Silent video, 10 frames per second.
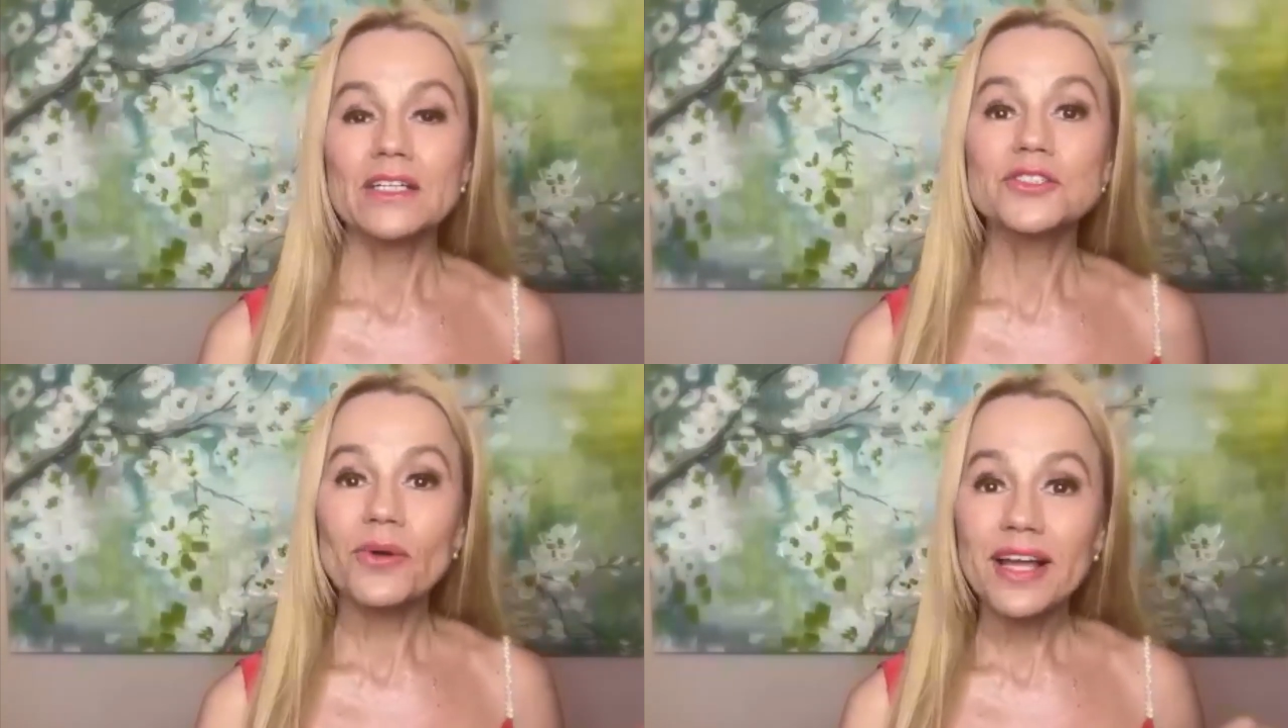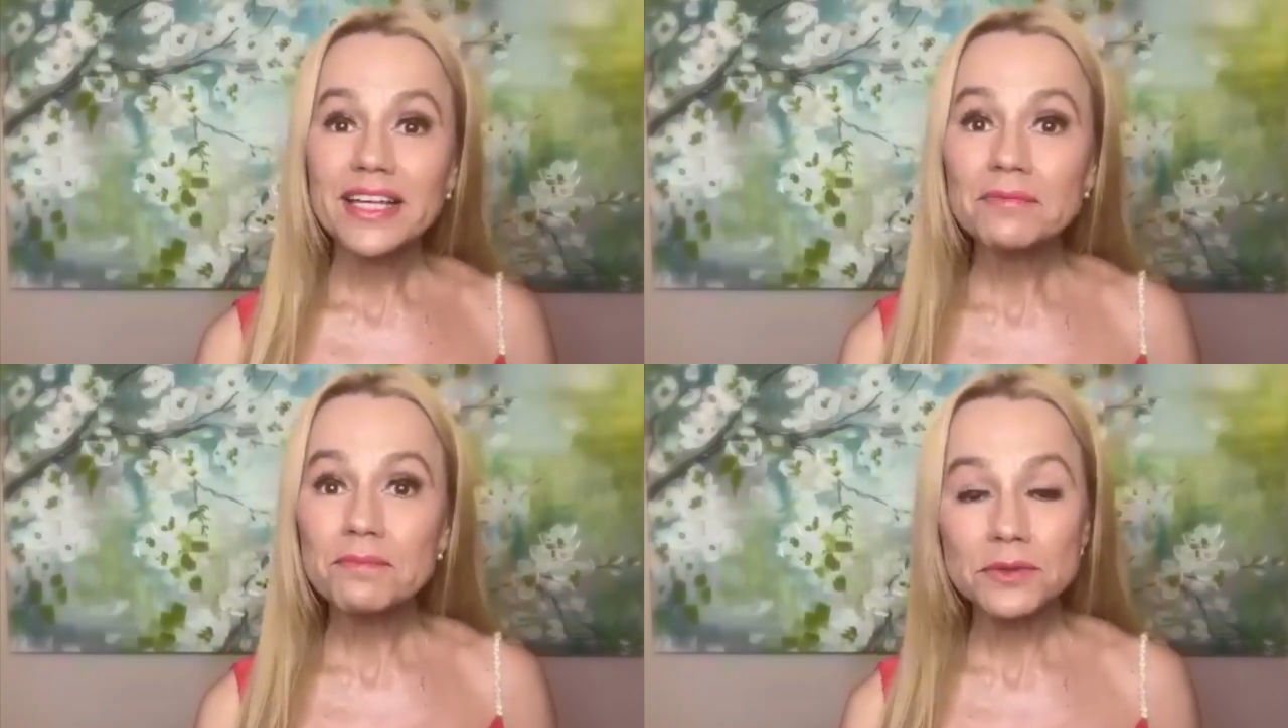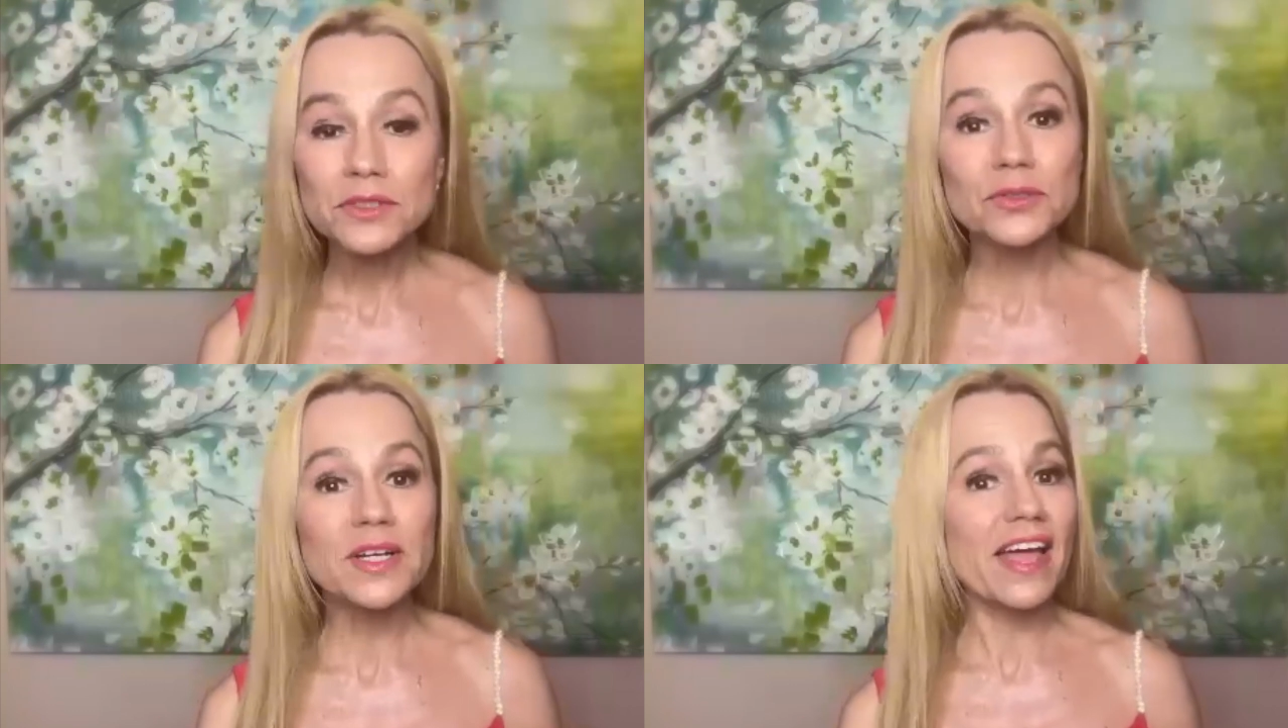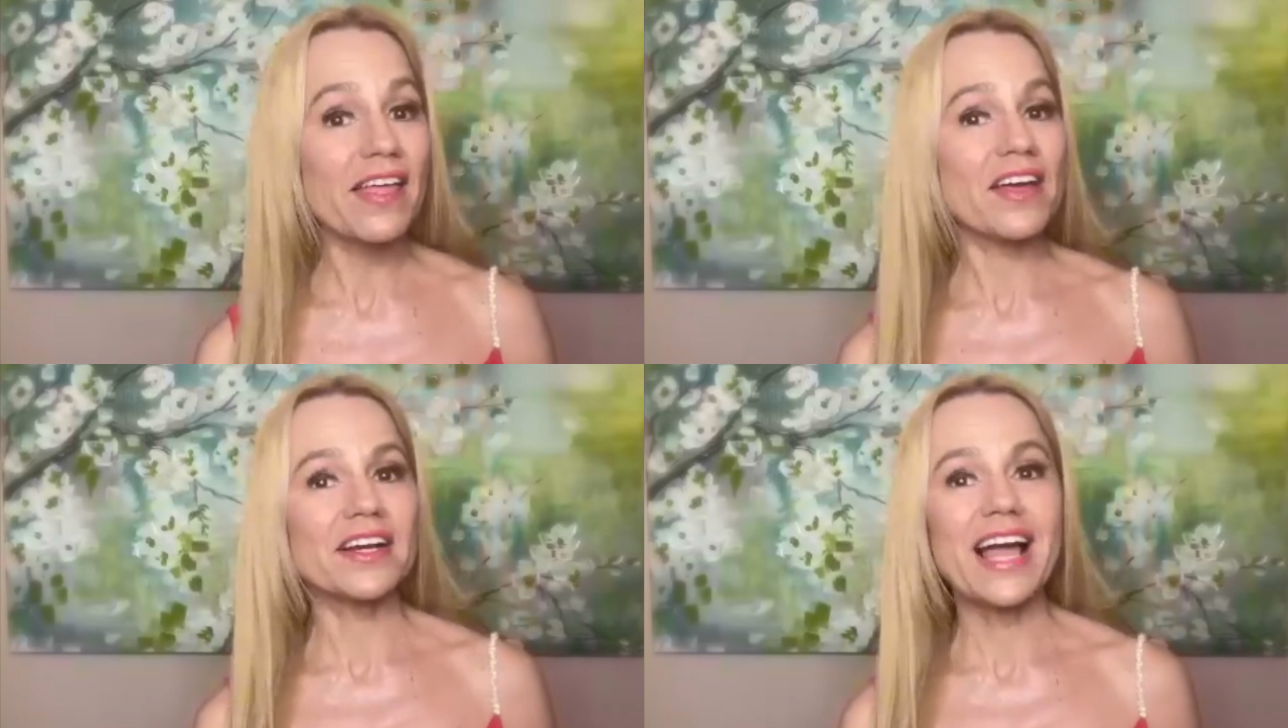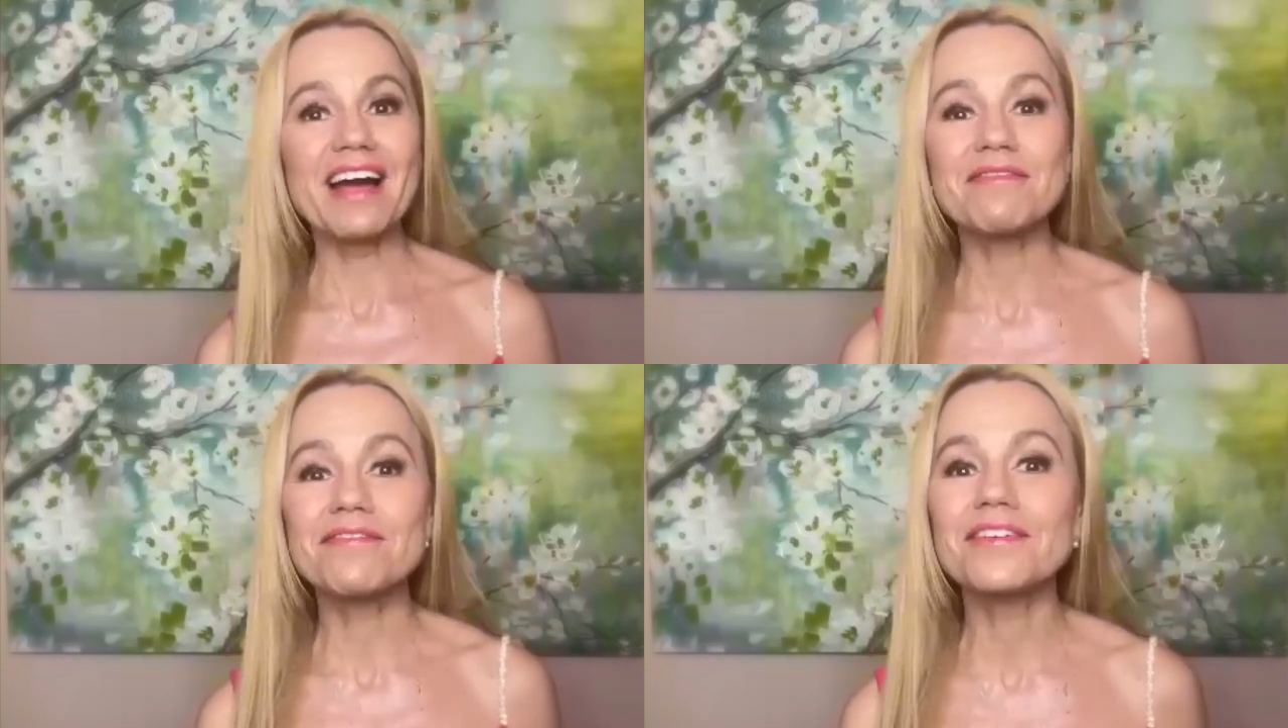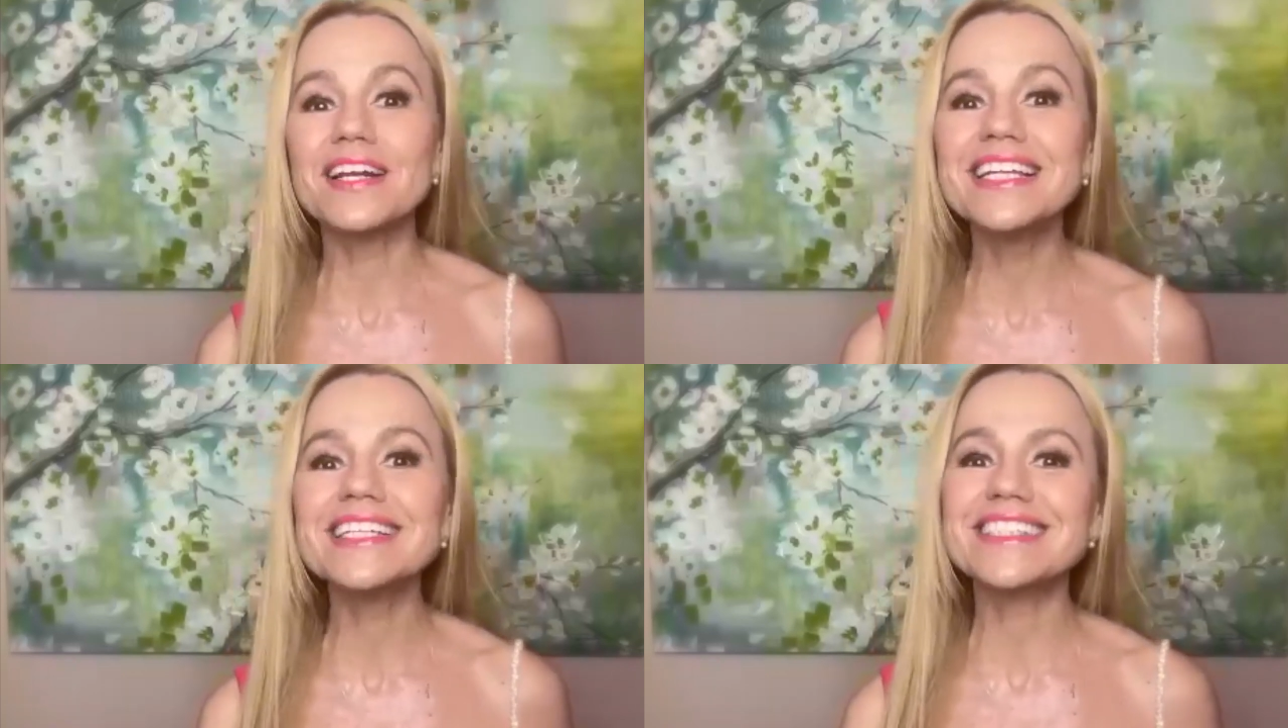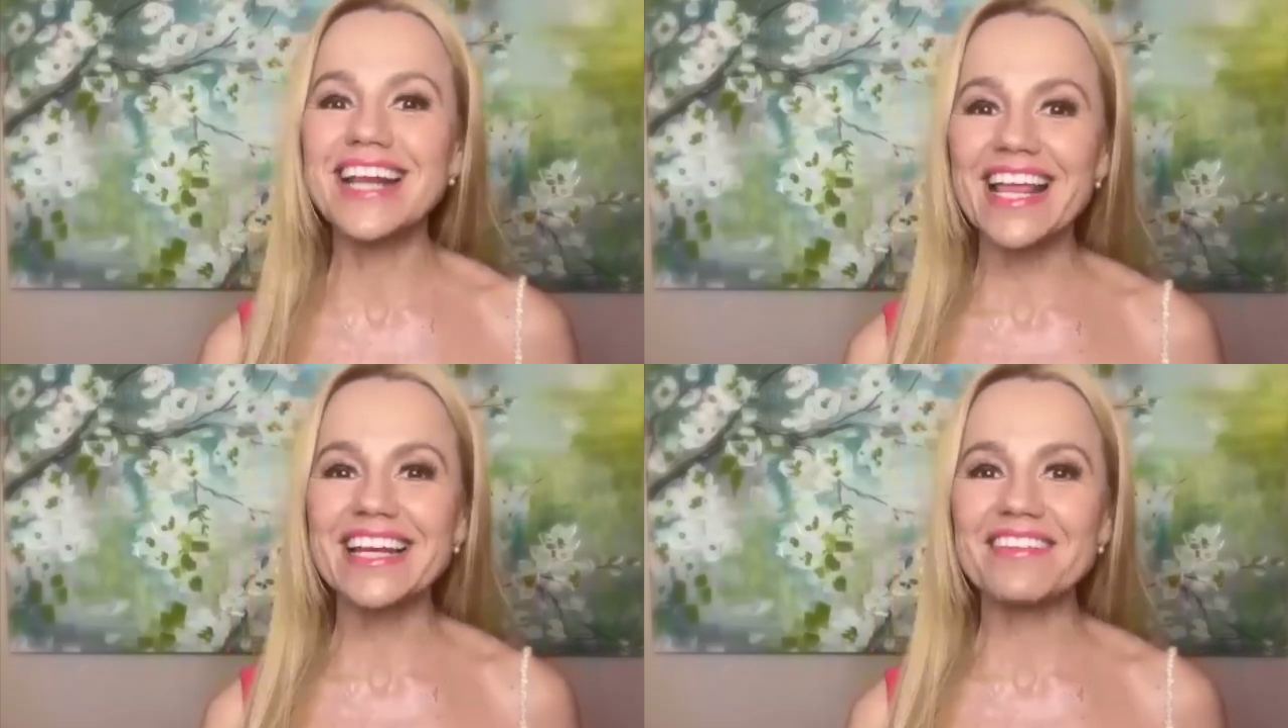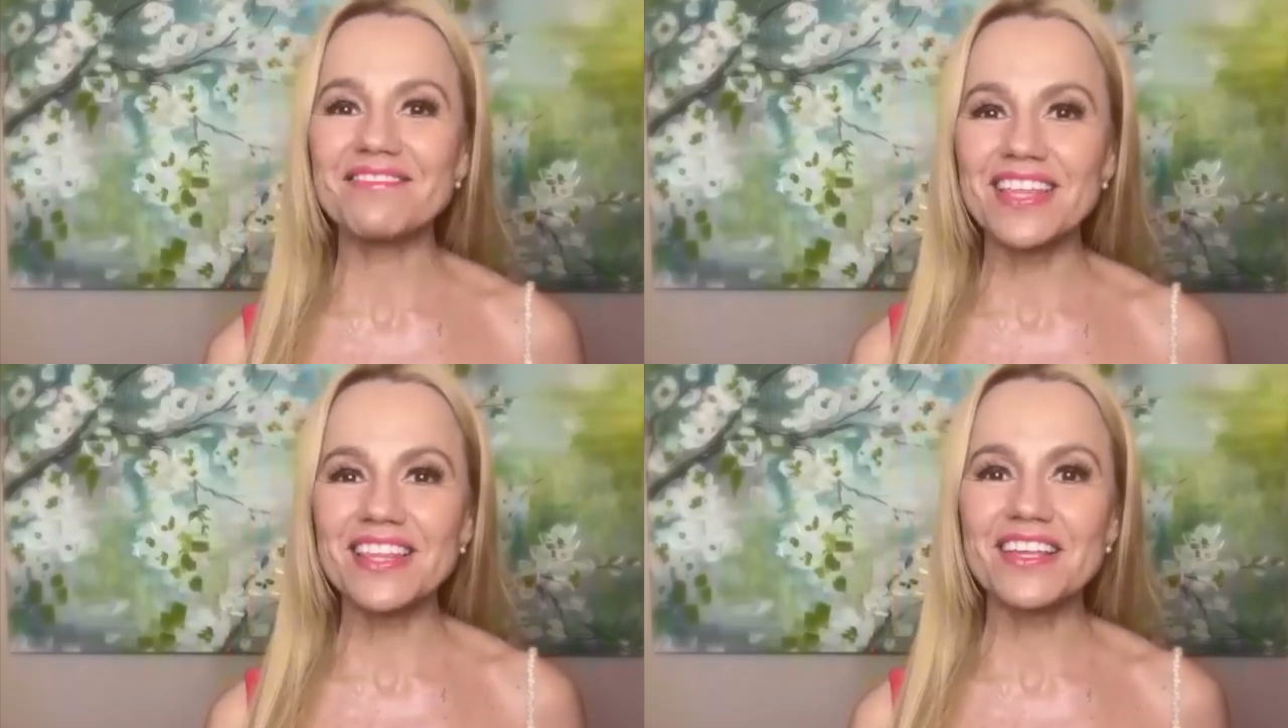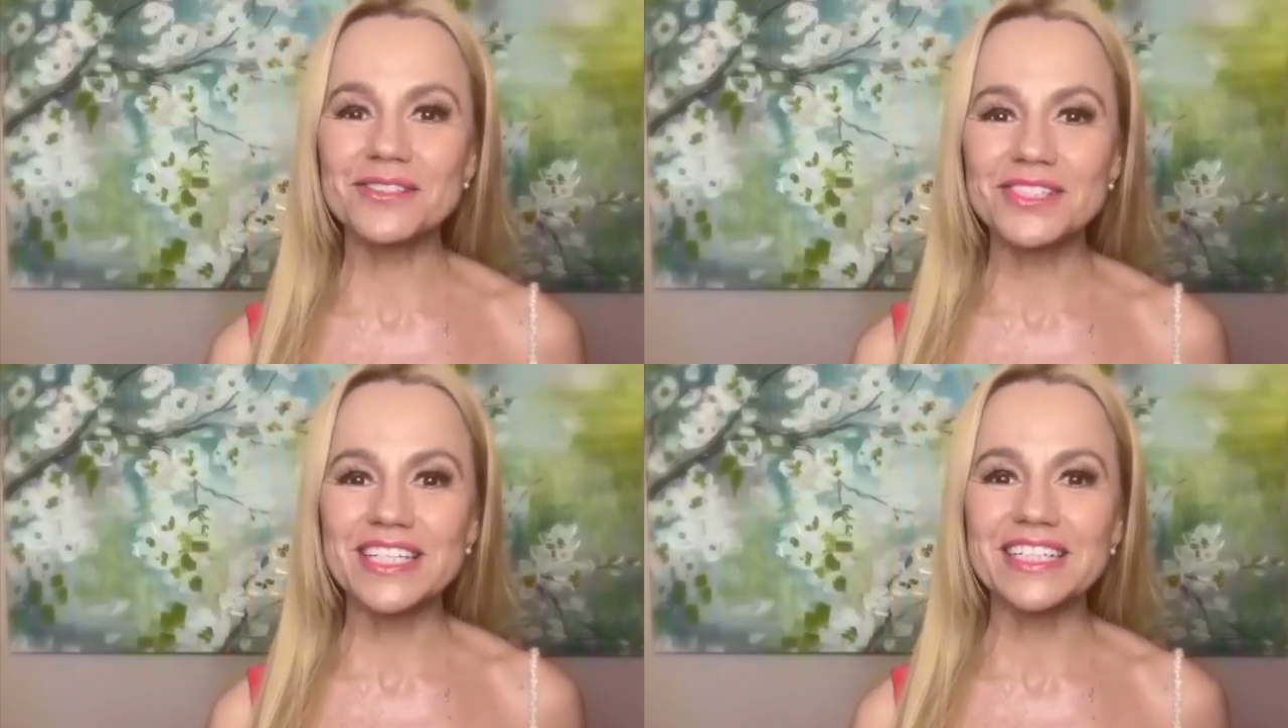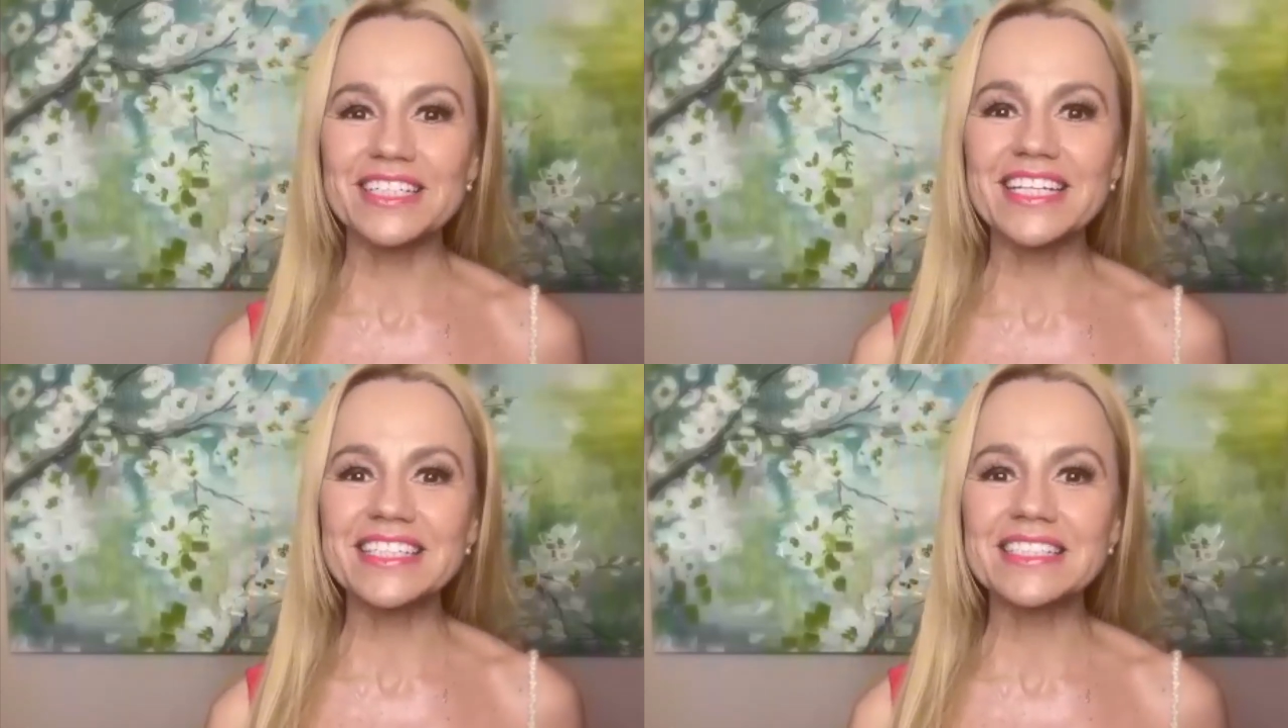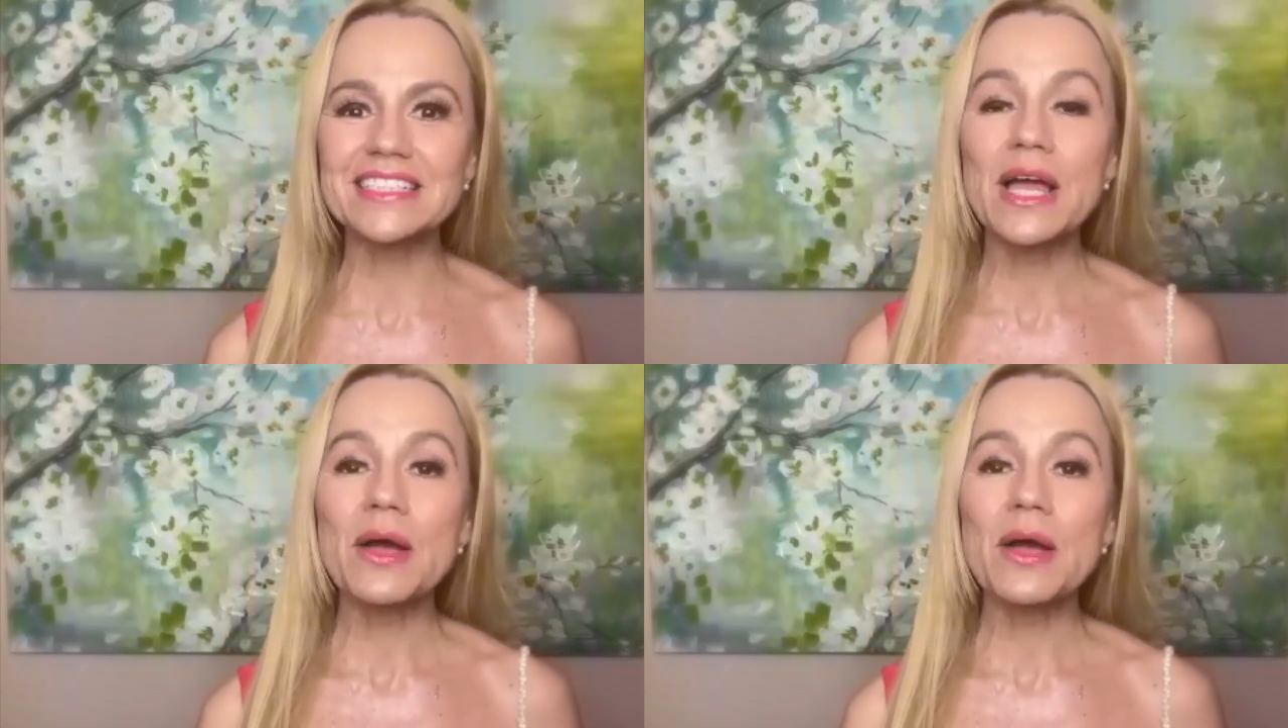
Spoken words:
So I have put together a free training video series